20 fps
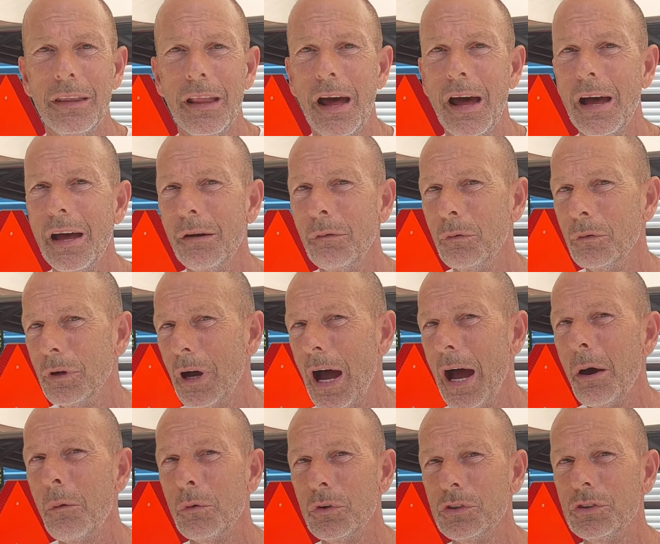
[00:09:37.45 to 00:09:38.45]

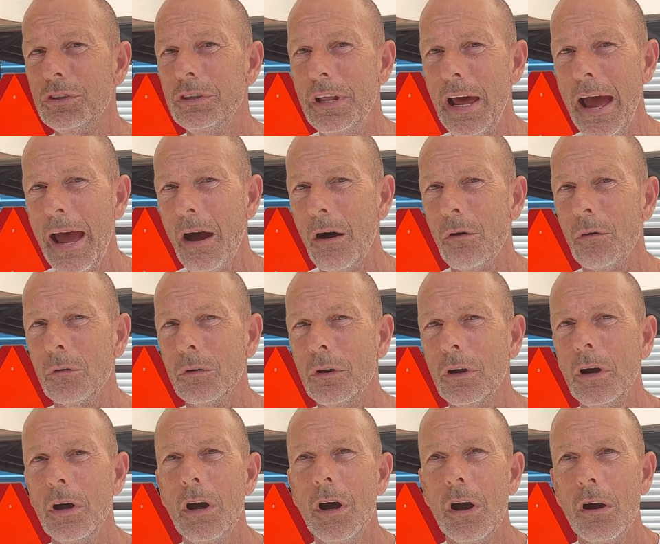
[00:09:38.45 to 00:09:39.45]
I was down
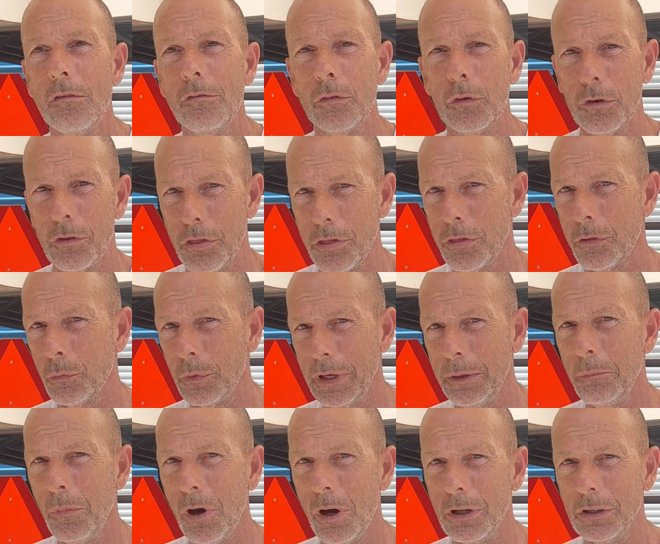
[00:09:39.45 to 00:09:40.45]
for 3
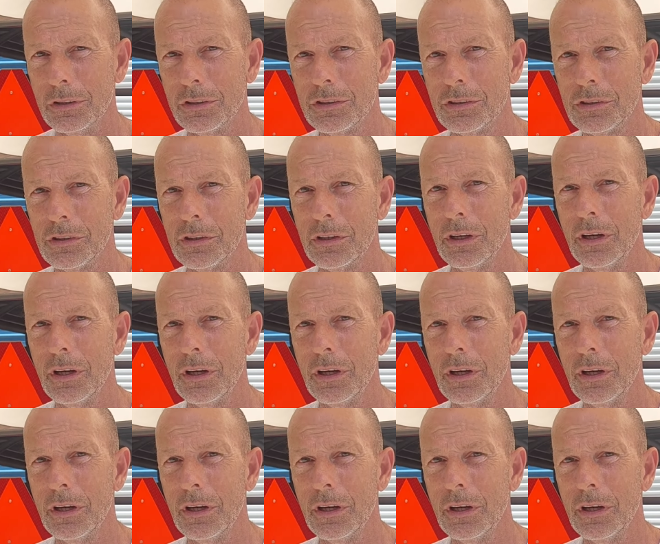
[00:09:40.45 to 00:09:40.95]
months.